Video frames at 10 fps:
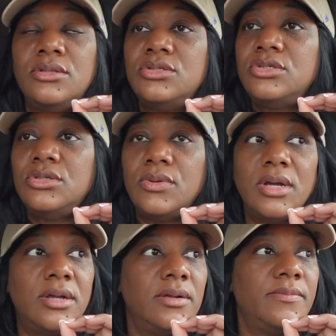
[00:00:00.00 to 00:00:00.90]
to,
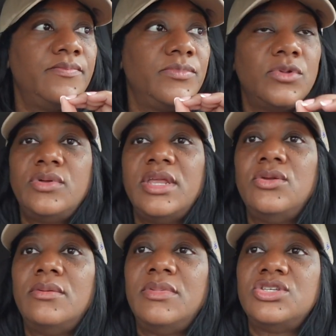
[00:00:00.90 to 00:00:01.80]
oh, they
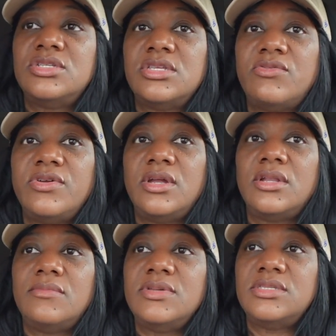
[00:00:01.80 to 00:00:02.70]
do emissions over here,
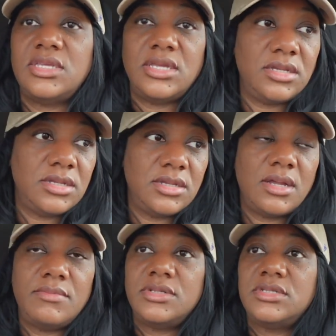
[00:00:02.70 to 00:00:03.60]
let me see
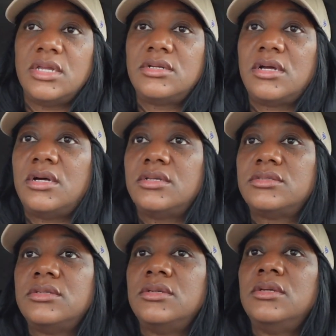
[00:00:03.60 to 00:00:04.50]
how much they cost.